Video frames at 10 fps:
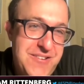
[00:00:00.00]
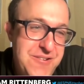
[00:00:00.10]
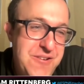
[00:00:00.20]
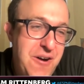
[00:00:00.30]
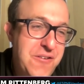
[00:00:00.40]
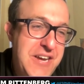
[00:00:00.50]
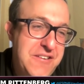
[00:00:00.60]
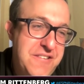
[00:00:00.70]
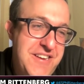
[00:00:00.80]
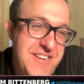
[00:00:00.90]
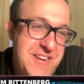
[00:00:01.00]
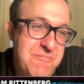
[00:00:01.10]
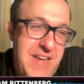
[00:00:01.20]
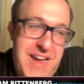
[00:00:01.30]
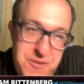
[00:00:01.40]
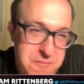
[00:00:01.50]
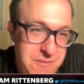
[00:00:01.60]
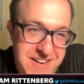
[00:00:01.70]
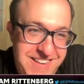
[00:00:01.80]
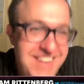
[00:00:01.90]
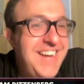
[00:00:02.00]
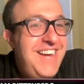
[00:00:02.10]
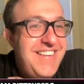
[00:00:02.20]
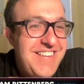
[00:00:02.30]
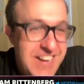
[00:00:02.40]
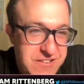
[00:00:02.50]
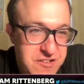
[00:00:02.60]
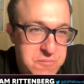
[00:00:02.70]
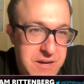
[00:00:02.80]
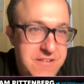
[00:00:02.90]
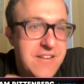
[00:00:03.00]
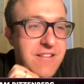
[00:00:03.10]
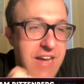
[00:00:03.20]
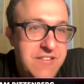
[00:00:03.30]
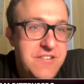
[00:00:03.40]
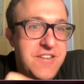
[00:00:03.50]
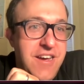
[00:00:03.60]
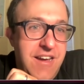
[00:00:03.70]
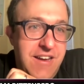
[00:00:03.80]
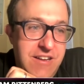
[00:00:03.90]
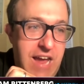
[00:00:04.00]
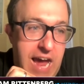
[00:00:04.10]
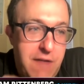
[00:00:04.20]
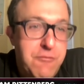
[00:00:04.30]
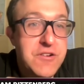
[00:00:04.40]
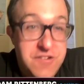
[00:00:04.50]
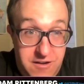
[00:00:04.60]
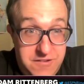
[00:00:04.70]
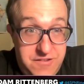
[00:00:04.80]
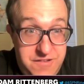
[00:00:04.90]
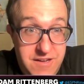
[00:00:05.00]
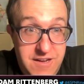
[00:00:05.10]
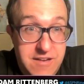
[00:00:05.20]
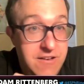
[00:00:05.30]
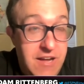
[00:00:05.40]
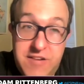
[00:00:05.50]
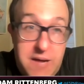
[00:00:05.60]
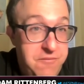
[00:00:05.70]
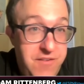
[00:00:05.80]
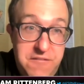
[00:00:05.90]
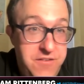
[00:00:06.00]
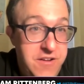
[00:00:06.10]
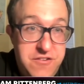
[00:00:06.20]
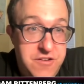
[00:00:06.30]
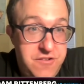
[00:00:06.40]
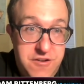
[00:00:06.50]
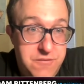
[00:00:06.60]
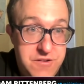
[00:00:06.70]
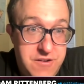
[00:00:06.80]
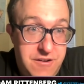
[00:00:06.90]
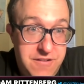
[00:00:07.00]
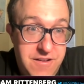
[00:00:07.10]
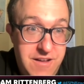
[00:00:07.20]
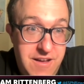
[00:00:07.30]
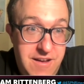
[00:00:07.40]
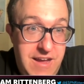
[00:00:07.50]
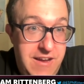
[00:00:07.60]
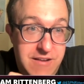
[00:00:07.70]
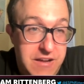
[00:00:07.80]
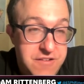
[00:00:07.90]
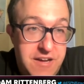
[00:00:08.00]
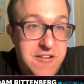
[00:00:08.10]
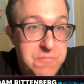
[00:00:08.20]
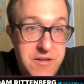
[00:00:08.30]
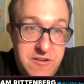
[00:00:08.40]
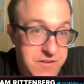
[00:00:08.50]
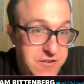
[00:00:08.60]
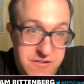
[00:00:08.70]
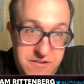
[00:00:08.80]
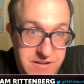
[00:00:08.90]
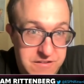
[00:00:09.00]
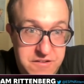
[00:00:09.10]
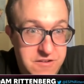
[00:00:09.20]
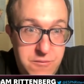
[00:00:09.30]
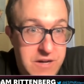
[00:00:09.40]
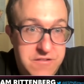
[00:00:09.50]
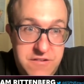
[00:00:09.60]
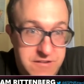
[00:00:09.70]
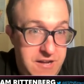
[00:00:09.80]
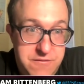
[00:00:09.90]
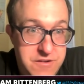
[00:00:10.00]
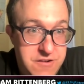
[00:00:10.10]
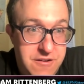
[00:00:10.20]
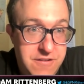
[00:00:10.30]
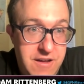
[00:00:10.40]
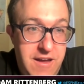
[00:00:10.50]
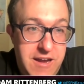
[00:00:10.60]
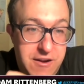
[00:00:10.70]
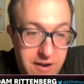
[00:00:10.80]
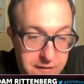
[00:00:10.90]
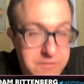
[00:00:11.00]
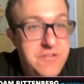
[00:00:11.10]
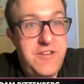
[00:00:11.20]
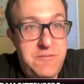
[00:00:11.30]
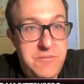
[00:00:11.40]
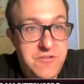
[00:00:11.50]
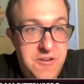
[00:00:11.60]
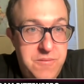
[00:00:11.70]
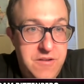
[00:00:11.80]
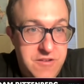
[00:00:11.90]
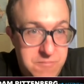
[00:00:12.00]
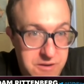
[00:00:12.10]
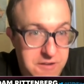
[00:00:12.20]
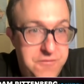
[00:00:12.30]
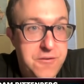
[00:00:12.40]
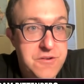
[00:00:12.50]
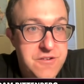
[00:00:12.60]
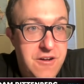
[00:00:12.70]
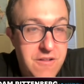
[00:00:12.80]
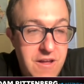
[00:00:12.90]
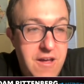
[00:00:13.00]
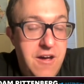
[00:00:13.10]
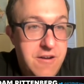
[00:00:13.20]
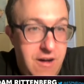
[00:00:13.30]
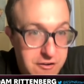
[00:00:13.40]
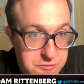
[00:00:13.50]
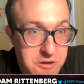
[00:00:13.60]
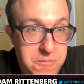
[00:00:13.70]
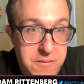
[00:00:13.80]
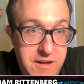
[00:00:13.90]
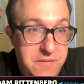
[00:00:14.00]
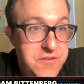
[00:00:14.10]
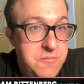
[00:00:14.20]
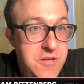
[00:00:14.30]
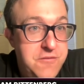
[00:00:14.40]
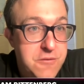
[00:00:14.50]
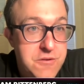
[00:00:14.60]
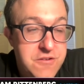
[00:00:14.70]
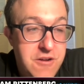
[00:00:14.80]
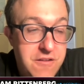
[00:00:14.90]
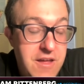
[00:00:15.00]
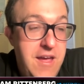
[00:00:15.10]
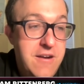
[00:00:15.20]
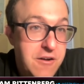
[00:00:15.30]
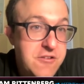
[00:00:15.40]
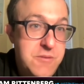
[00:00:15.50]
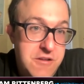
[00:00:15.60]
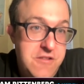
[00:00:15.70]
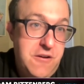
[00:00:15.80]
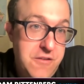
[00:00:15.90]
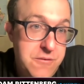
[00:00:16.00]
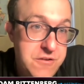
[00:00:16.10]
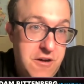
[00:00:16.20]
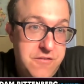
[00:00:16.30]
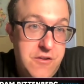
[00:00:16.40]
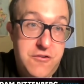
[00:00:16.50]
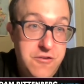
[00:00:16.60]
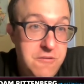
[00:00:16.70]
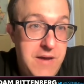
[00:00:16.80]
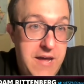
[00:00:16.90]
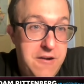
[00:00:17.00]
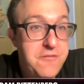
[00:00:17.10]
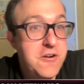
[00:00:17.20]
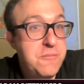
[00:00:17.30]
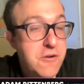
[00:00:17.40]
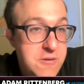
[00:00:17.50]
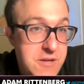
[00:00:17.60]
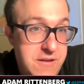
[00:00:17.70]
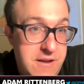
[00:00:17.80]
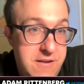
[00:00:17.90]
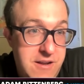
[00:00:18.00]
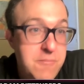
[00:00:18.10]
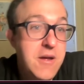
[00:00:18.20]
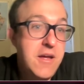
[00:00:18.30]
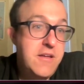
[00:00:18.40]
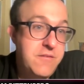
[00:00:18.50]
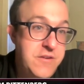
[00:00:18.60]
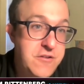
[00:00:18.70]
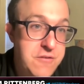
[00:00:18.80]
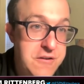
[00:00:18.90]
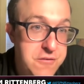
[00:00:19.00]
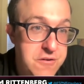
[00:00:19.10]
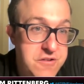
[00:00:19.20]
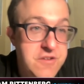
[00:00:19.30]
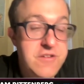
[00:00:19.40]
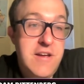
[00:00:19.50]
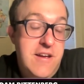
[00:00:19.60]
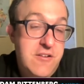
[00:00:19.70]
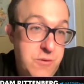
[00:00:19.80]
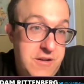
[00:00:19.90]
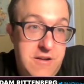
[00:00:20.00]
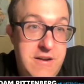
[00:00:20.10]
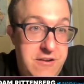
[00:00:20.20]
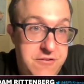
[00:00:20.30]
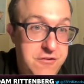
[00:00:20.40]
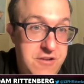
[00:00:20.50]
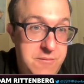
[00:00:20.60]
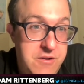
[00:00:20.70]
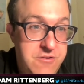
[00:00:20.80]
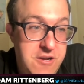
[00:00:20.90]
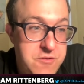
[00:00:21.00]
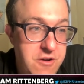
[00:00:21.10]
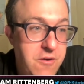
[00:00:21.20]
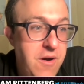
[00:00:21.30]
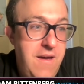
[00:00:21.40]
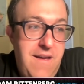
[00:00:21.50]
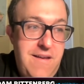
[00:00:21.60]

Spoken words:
As you know, Texas A&M, they have their money and they like to spend it. Let's have results. And the top 5 finish isn't a result. A second place finish in the SEC West is not a result. A conference championship is a meaningful result. A college football playoff is a meaningful result. And ultimately, the only result that should matter for a program like A&M, given its resources, is winning a national championship. So,